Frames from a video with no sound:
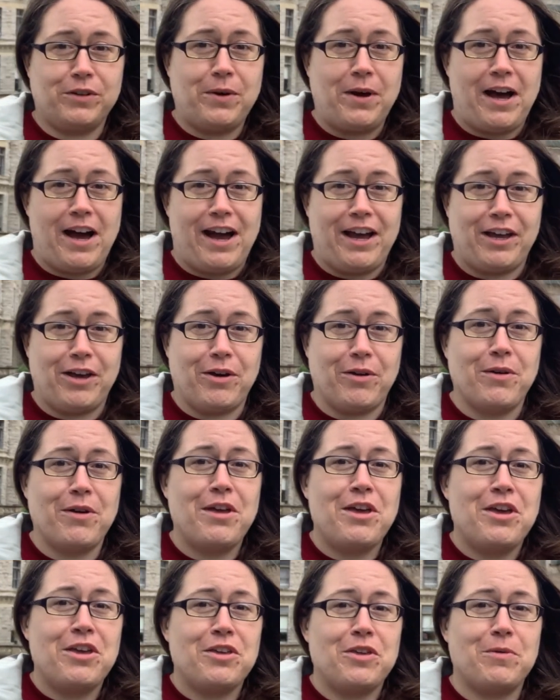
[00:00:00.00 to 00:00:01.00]
Ohio,
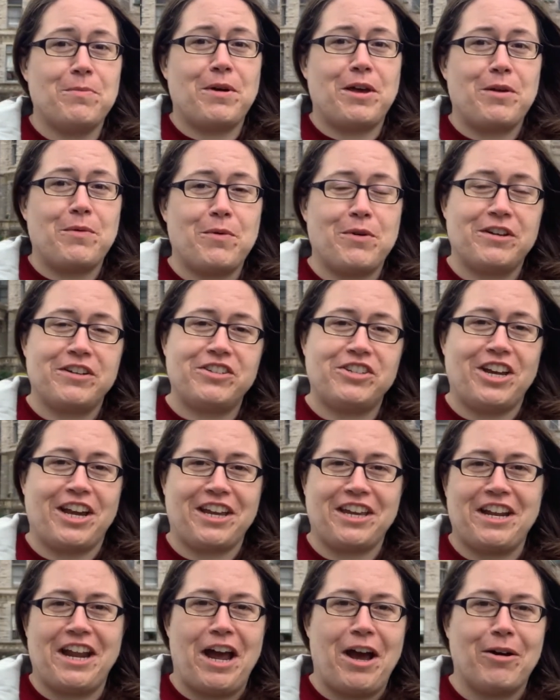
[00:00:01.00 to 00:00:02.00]
you might want to
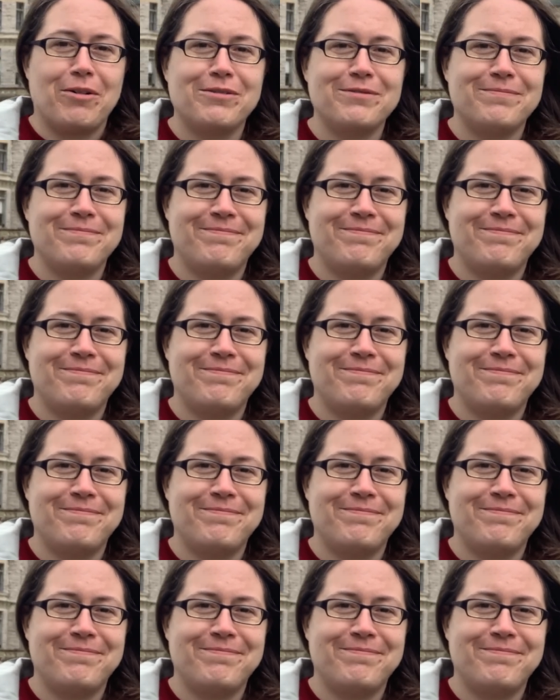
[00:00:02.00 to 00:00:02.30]
check it out.